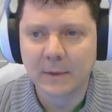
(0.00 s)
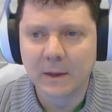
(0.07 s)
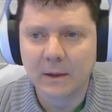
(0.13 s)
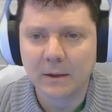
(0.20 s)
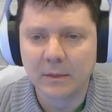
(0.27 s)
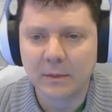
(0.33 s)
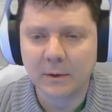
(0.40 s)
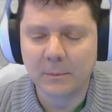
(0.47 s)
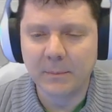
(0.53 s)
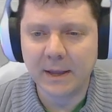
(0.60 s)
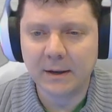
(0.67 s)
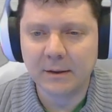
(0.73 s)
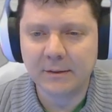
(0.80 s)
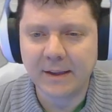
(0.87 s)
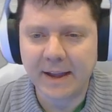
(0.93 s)
Their main
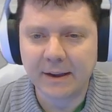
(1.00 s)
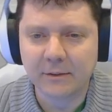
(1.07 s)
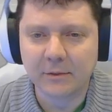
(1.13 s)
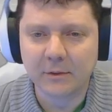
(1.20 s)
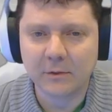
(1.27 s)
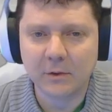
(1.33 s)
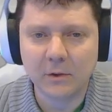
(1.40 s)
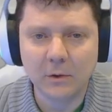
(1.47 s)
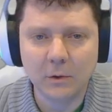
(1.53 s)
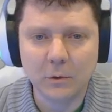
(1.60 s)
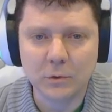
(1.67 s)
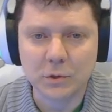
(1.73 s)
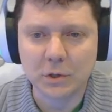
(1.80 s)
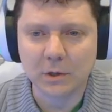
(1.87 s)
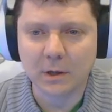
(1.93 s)
attack is this
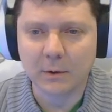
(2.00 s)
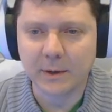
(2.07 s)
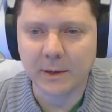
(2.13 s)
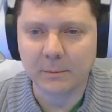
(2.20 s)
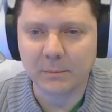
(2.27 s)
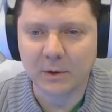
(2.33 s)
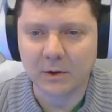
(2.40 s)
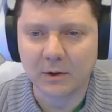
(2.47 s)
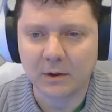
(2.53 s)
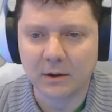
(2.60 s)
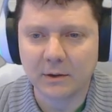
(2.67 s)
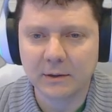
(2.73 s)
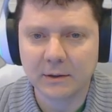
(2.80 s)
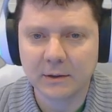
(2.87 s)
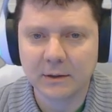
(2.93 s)
huge glowing
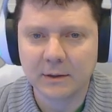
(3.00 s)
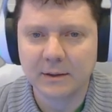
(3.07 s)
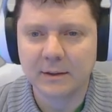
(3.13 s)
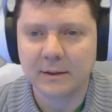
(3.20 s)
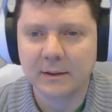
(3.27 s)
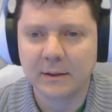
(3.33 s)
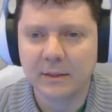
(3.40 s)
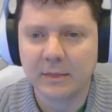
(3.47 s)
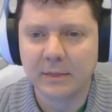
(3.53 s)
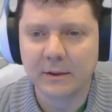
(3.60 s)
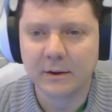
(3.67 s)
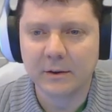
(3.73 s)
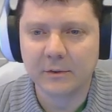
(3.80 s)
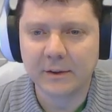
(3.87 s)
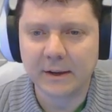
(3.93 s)
ball.
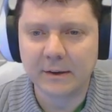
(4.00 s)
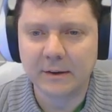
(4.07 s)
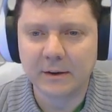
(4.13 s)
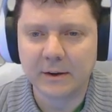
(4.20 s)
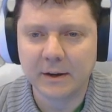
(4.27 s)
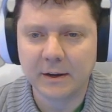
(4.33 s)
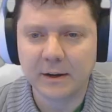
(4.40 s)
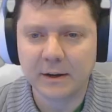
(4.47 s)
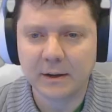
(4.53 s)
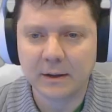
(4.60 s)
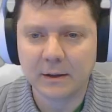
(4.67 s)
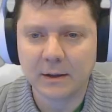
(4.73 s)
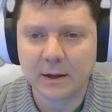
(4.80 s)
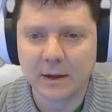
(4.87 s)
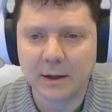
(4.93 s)
Their secondary
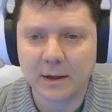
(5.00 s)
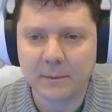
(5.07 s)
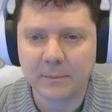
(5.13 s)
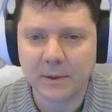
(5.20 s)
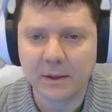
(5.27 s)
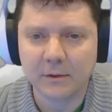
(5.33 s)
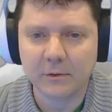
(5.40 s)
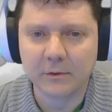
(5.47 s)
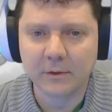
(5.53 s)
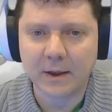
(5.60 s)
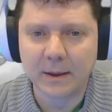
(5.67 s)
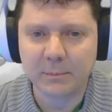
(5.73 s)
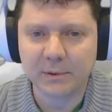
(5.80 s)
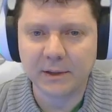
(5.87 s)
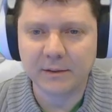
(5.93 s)
is, I
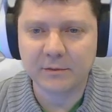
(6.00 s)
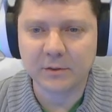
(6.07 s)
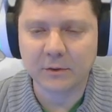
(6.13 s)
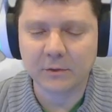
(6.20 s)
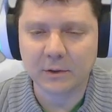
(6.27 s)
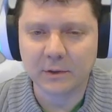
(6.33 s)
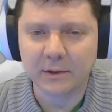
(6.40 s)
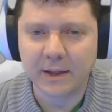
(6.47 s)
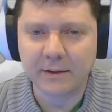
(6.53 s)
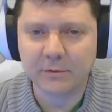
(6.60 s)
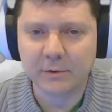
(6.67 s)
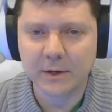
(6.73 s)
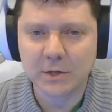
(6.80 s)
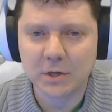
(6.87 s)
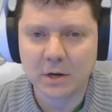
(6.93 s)
believe, just a life
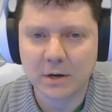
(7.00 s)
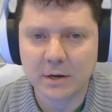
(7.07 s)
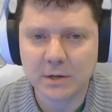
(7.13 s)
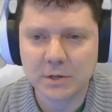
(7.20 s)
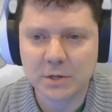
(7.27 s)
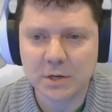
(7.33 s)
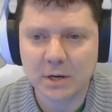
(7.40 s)
recharge.